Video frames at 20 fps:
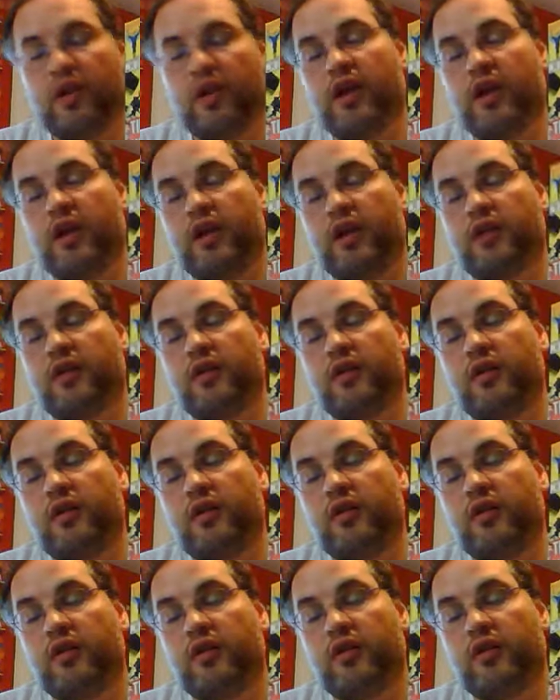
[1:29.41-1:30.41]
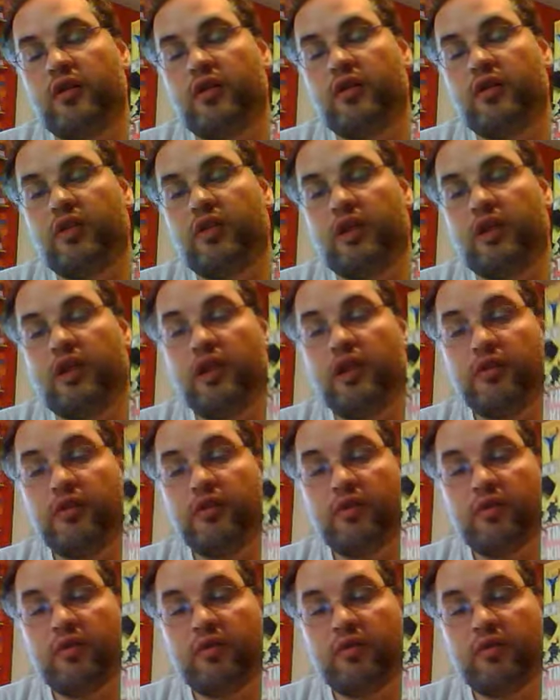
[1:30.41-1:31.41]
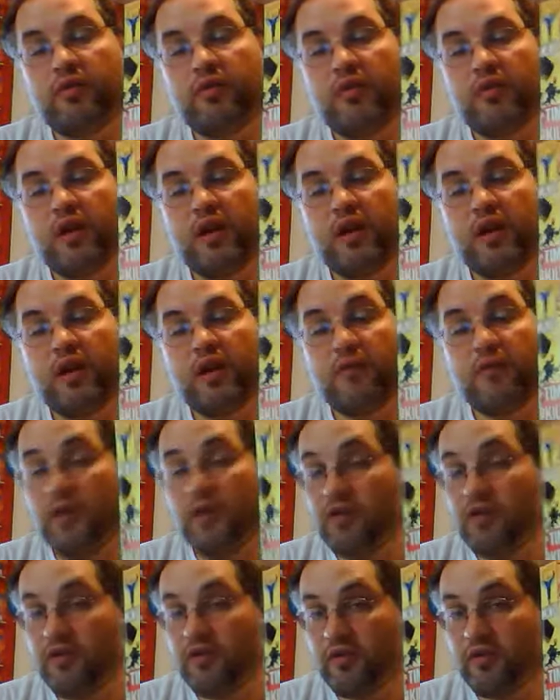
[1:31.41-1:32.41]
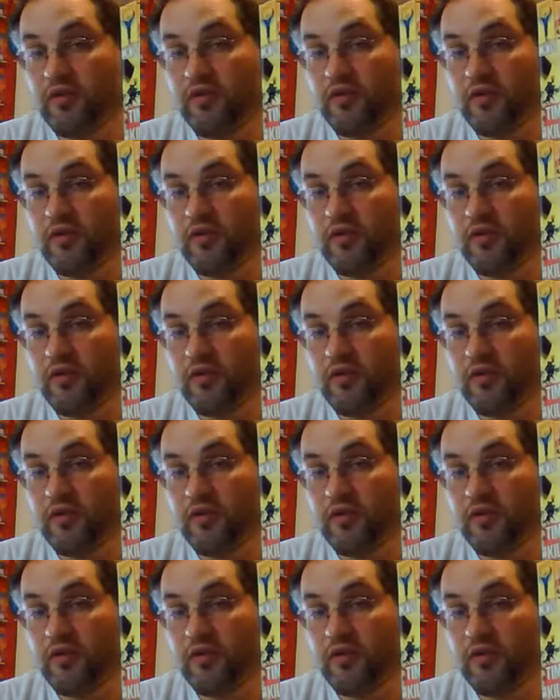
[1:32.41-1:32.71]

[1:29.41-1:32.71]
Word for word: And the heroes ventures,